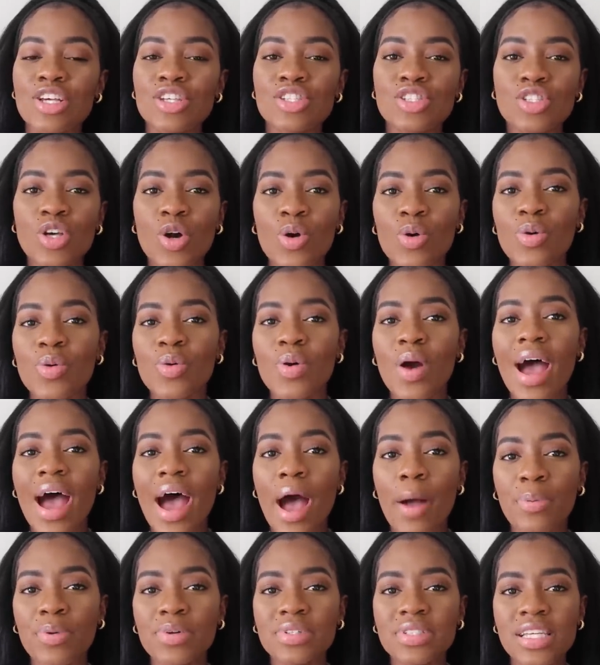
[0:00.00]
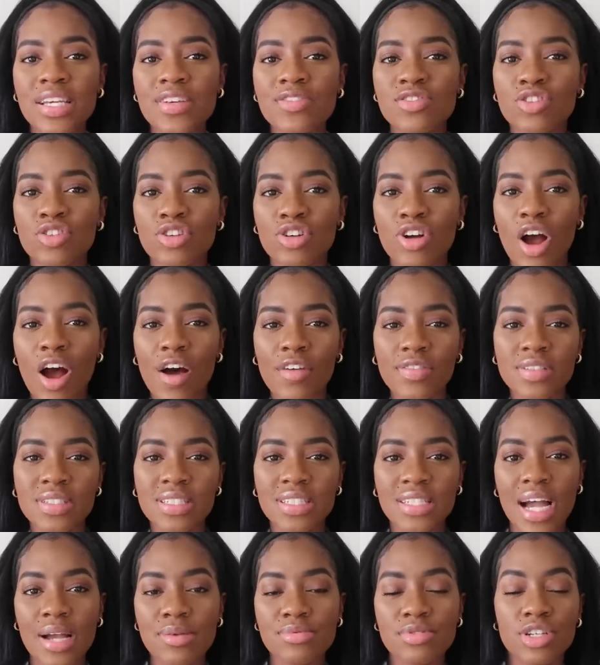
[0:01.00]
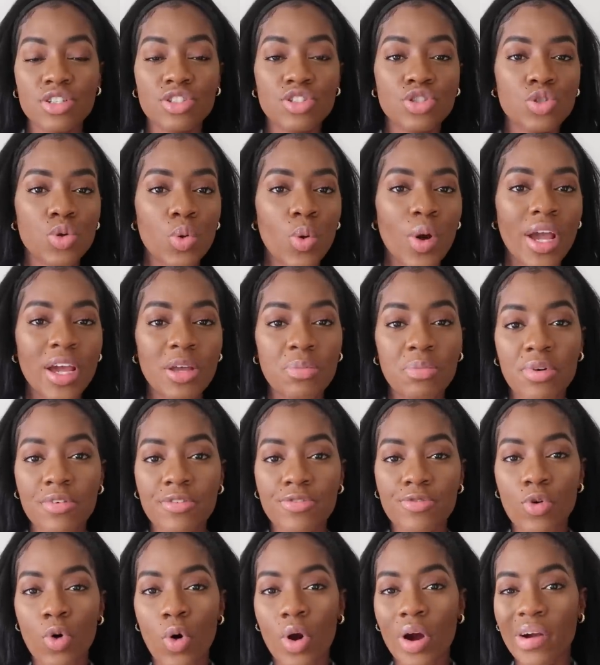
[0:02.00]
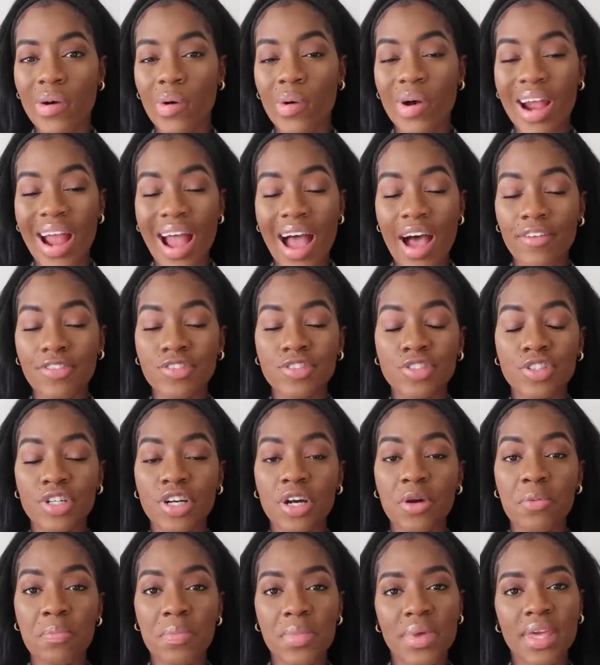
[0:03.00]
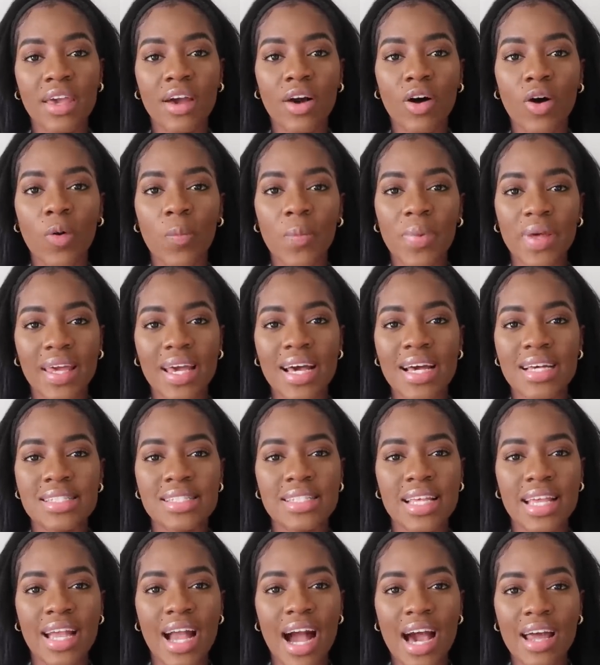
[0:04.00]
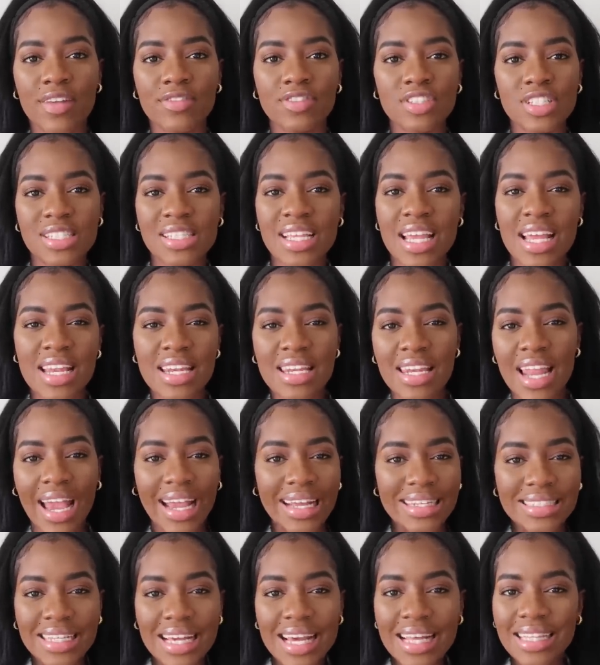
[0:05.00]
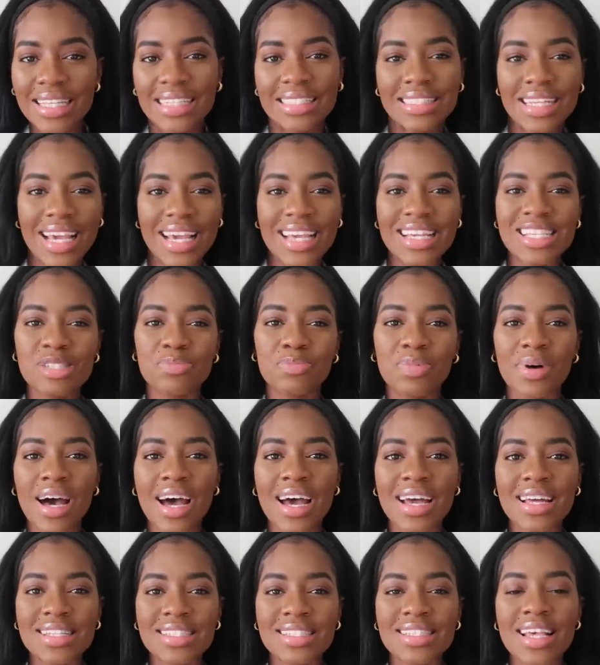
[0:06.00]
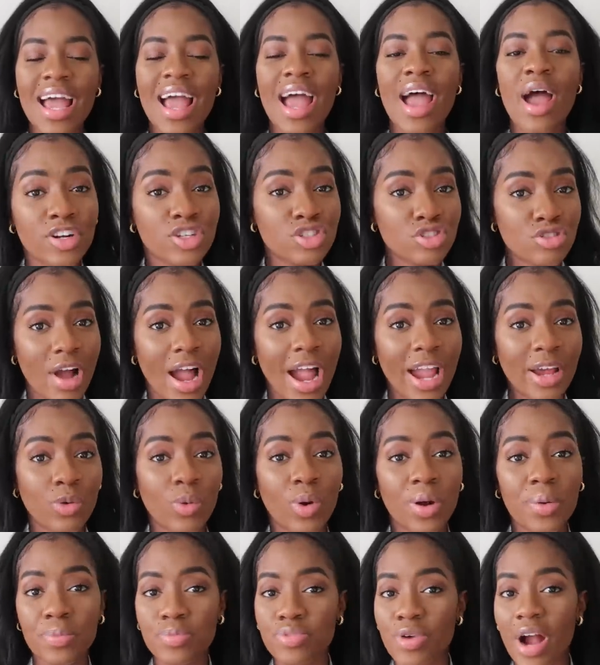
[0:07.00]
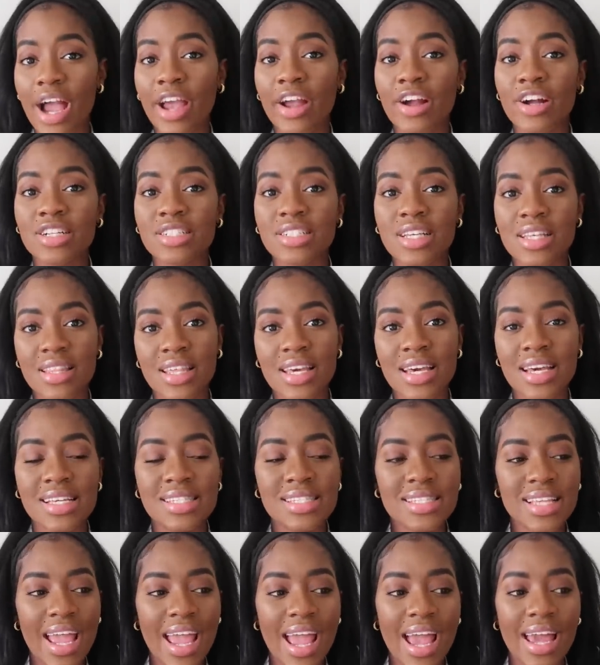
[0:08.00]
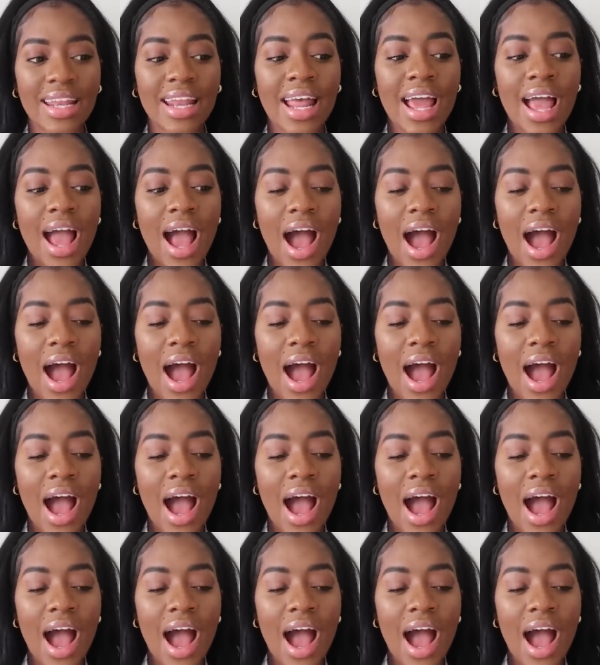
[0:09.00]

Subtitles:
So aperitifs are oftentimes enjoyed before or after a meal because they kind of just ignite the taste buds. I never tried one prior to this and